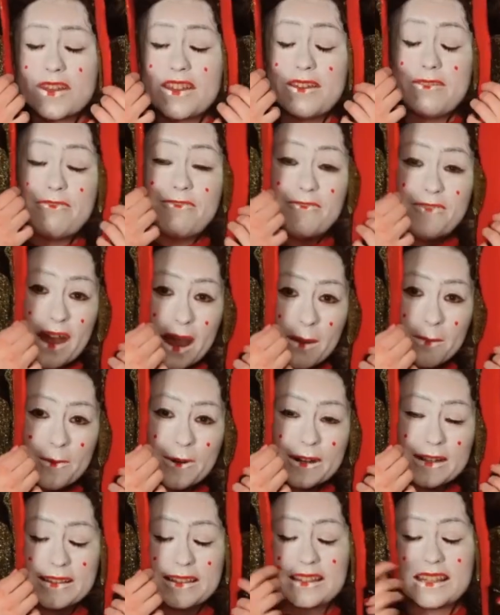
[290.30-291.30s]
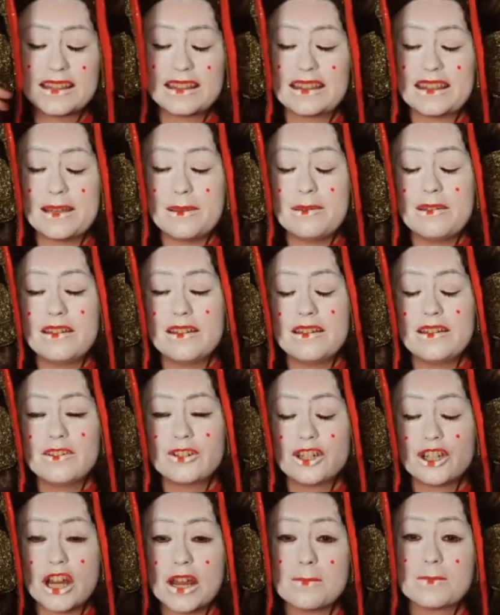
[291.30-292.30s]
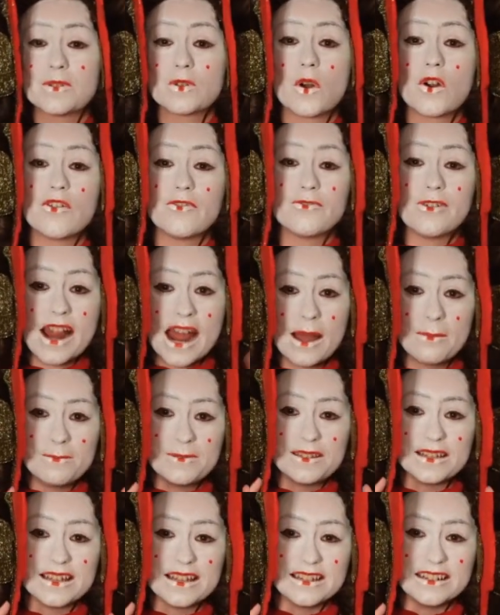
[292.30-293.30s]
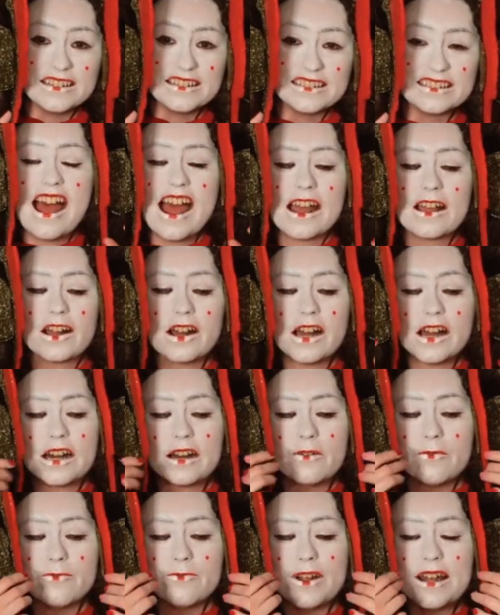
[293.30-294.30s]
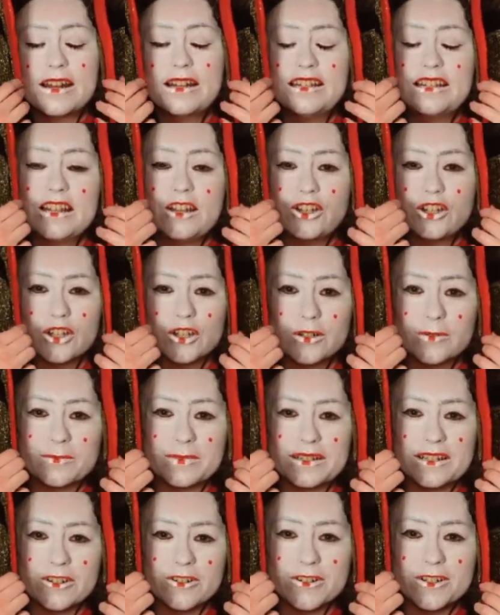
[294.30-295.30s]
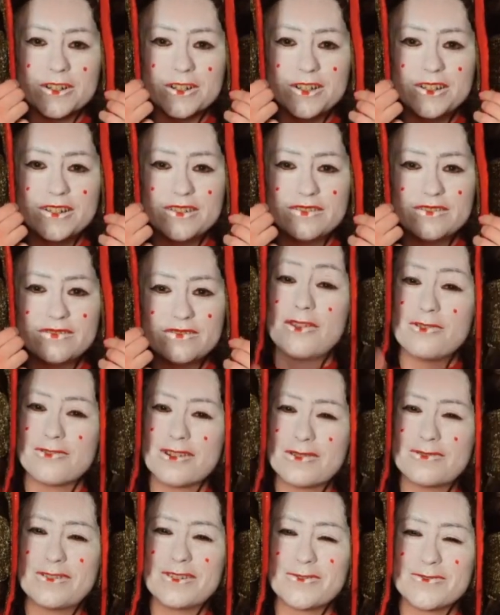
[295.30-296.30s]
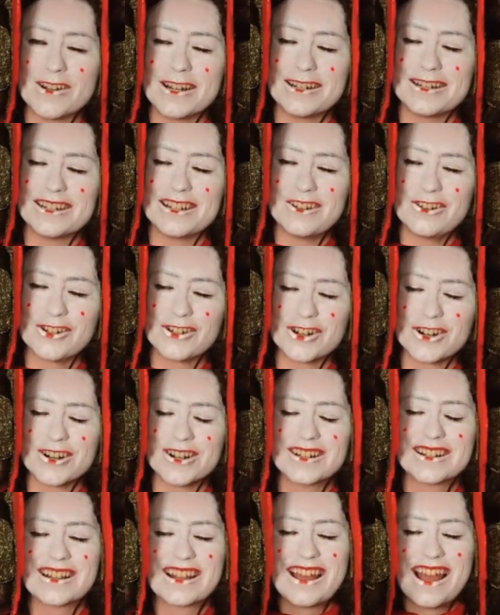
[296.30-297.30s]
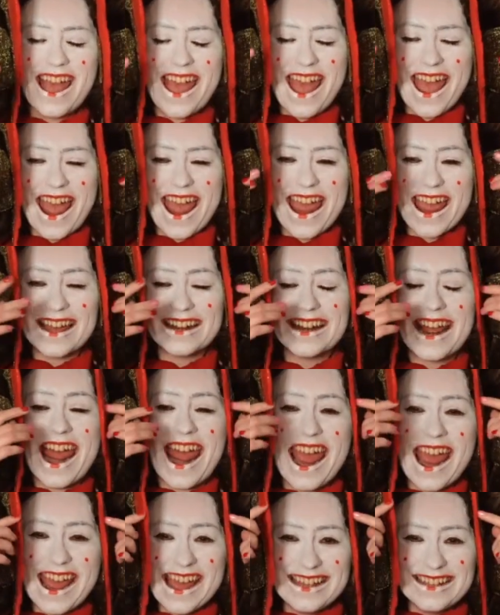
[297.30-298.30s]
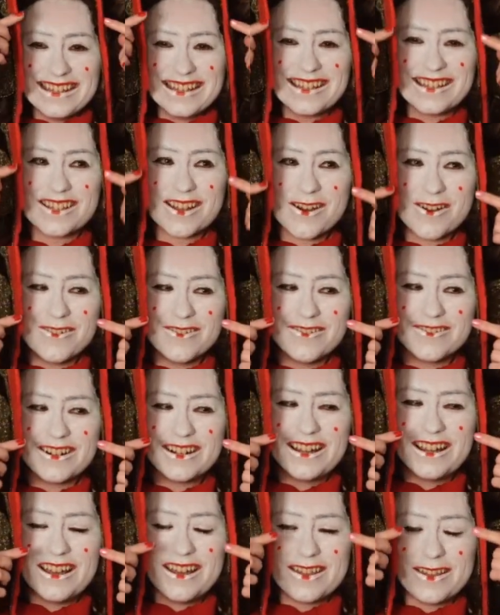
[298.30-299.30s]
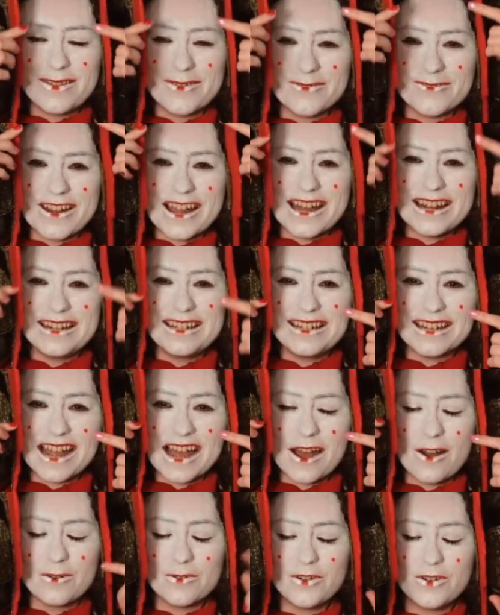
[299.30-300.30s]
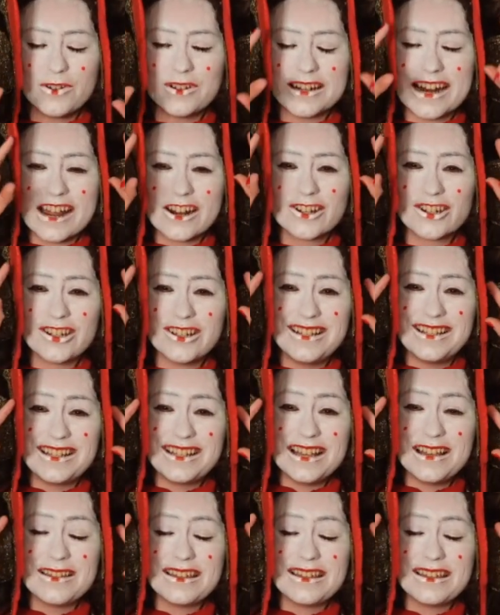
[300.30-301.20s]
the fabric that the shapes are wrapped in, I got red t-shirt material, thrifted red t-shirt, and hand-sewed the red down, you can actually see